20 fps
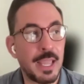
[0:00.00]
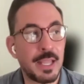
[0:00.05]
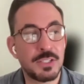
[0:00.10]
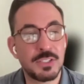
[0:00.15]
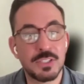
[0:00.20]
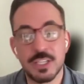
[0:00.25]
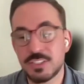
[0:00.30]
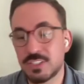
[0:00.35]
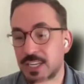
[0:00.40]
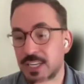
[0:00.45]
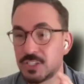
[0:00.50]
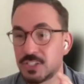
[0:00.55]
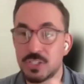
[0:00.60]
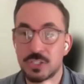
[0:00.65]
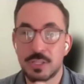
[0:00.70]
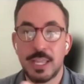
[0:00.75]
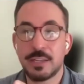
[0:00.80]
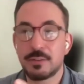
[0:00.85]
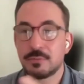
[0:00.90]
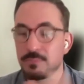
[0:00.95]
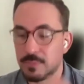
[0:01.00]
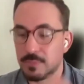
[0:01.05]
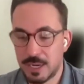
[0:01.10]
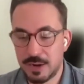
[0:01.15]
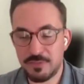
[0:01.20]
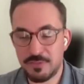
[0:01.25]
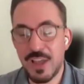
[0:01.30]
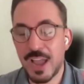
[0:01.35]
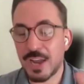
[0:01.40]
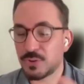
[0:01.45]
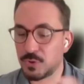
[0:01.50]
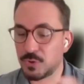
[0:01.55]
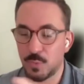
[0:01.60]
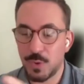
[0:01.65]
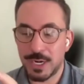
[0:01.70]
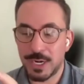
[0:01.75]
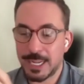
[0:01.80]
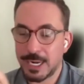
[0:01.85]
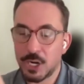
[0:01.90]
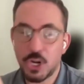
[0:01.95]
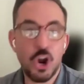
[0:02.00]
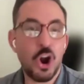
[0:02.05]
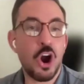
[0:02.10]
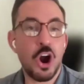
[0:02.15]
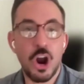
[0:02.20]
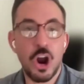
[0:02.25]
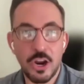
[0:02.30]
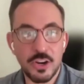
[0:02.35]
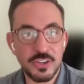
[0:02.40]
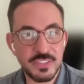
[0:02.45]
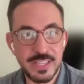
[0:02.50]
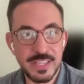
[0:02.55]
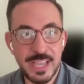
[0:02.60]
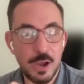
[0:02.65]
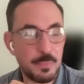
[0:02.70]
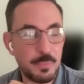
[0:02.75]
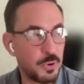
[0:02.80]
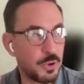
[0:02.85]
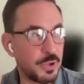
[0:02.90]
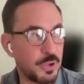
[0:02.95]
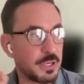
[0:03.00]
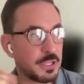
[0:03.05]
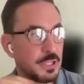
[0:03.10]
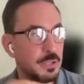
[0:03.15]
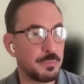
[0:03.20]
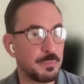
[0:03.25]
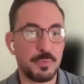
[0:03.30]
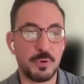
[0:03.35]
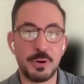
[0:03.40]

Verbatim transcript: And let's say it's like in a factory, you want to get a car as the output.